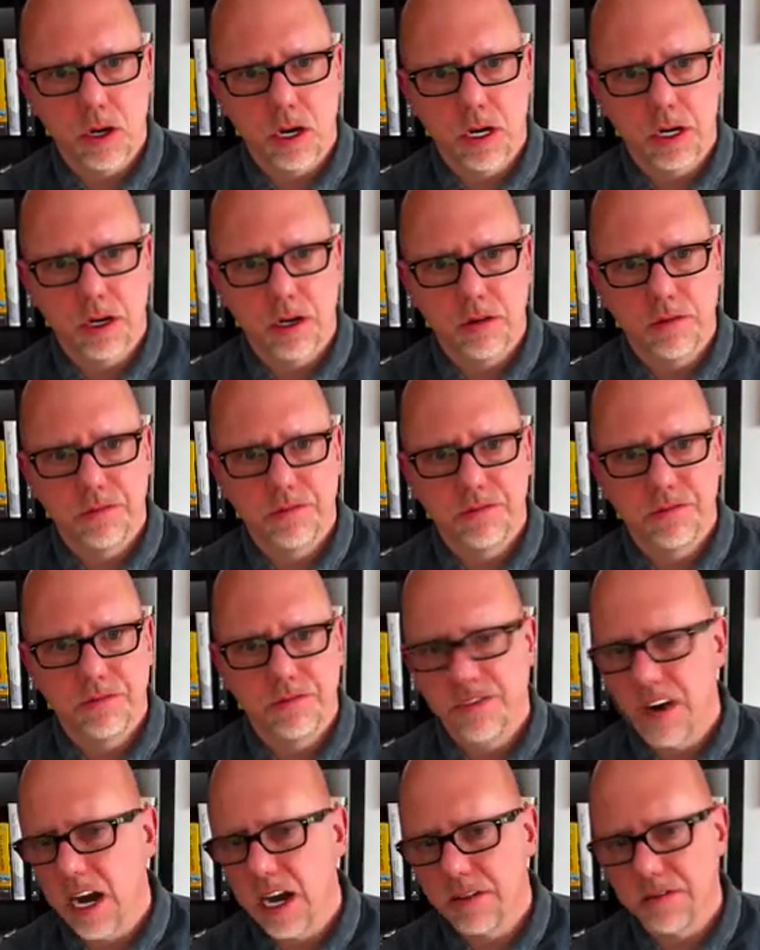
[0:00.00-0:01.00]
of
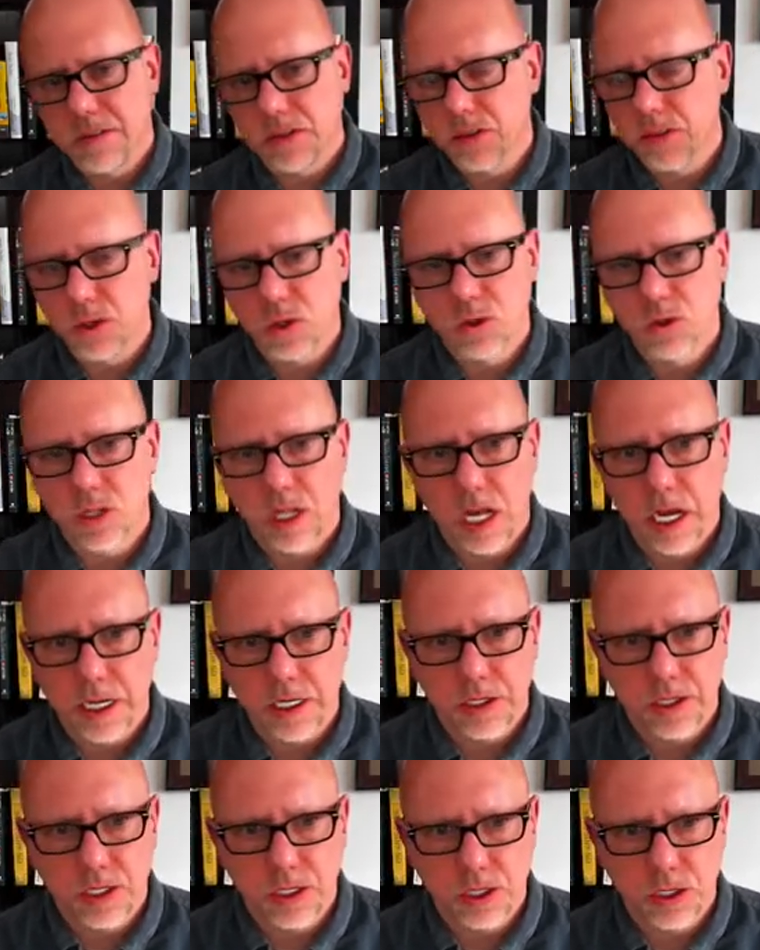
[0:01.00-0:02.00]
5 or so
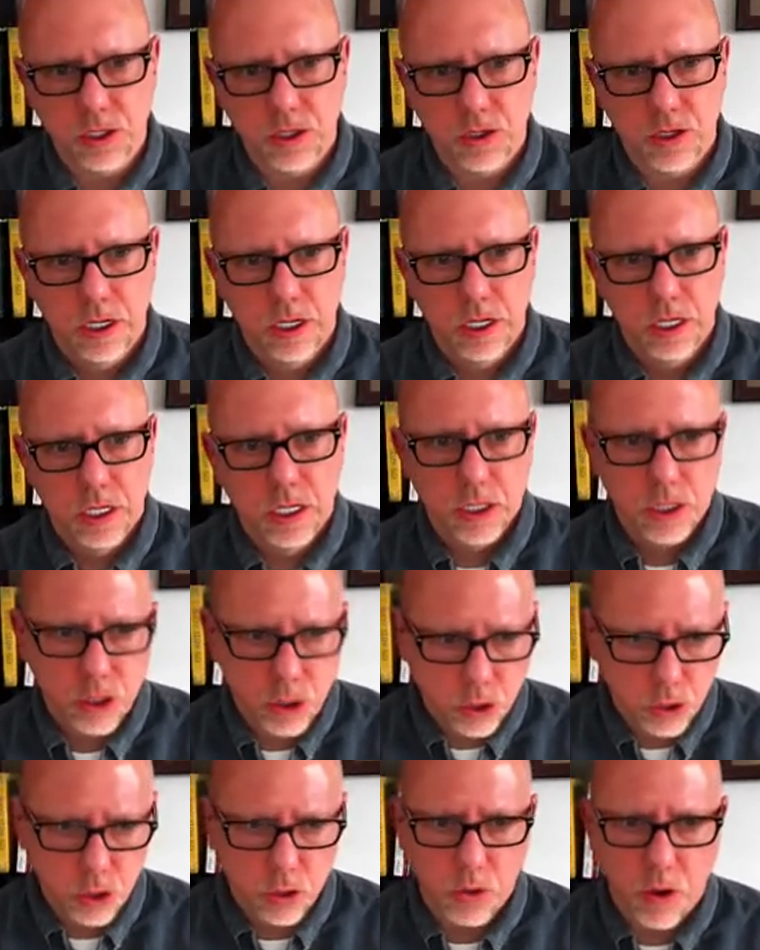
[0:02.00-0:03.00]
slides to just show
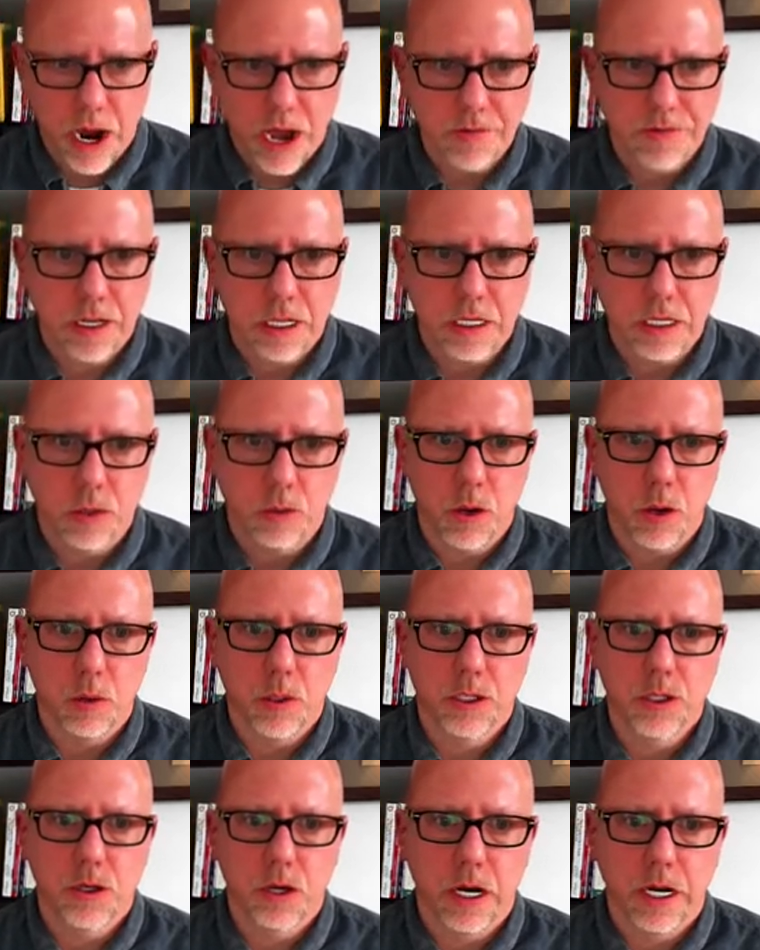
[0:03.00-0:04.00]
you graphically what we're
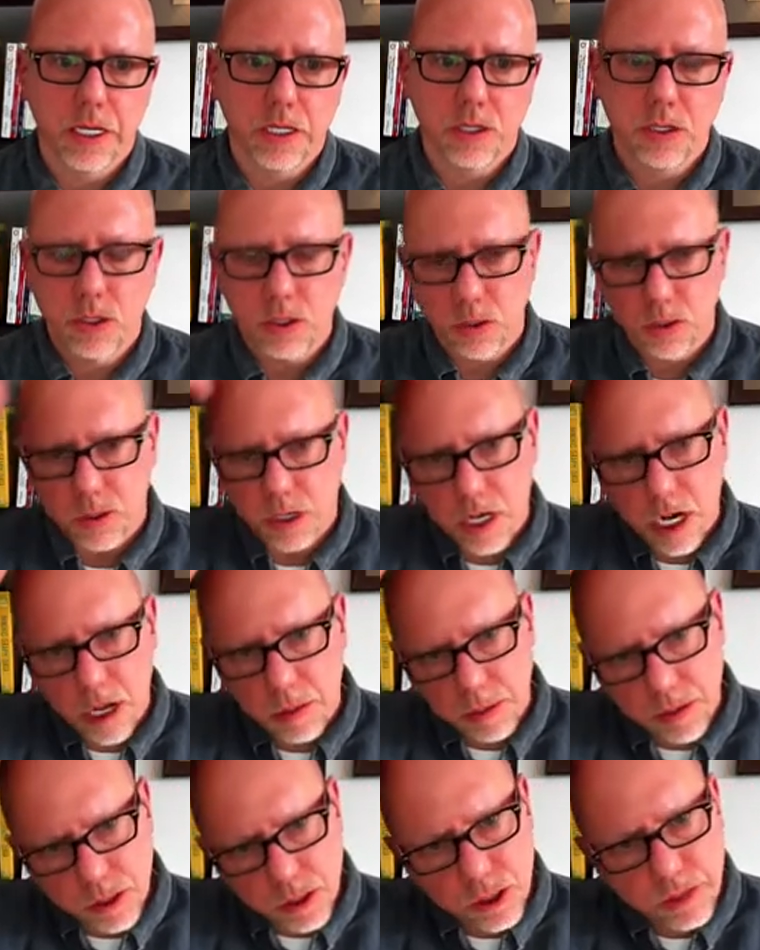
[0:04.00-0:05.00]
trying to
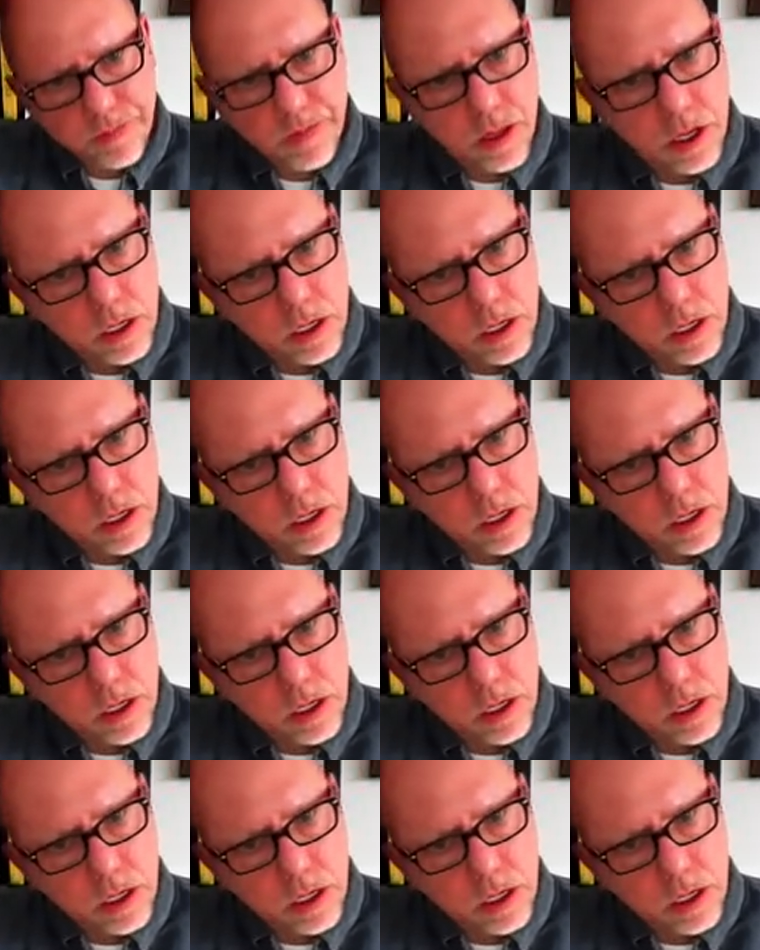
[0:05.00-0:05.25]
accomplish.